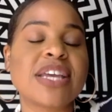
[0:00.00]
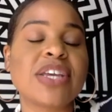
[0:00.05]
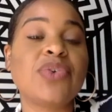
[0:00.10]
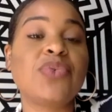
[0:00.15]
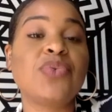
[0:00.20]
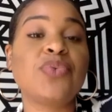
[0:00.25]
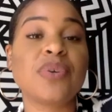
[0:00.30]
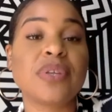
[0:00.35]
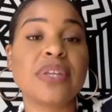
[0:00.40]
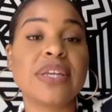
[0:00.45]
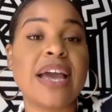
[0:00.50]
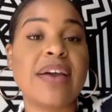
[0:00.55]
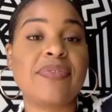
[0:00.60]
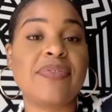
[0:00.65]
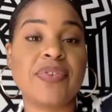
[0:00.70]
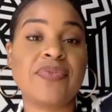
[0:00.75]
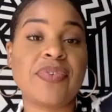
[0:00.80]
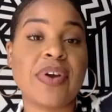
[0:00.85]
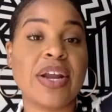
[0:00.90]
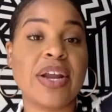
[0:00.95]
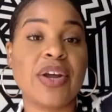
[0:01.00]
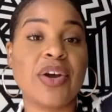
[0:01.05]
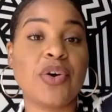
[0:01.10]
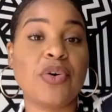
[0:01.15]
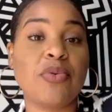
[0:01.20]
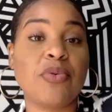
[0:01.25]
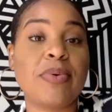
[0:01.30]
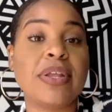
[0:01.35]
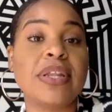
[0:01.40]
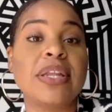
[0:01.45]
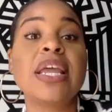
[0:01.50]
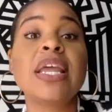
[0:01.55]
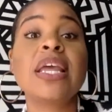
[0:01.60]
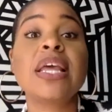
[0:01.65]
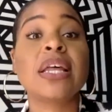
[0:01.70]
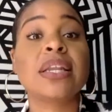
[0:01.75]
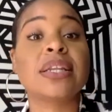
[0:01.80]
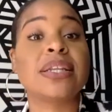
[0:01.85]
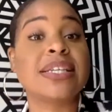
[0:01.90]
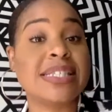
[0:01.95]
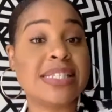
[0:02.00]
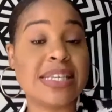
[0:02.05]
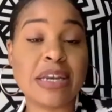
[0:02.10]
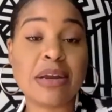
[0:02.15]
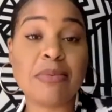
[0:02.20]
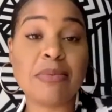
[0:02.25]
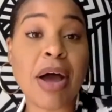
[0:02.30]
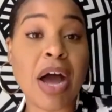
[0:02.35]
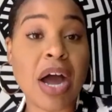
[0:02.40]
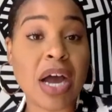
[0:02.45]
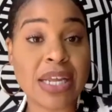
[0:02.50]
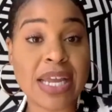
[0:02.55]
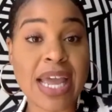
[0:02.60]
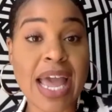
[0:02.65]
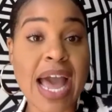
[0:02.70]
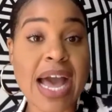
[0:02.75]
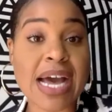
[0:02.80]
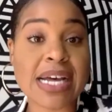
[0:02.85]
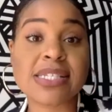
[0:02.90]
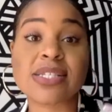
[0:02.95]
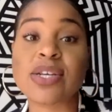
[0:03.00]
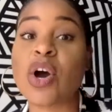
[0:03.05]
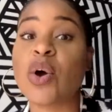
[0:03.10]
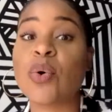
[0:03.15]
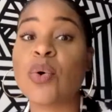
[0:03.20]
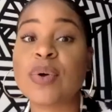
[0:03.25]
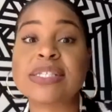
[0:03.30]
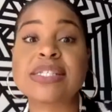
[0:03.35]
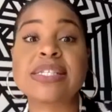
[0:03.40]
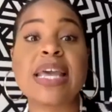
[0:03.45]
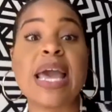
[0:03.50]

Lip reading: you really have to find hope, and listening to podcasts always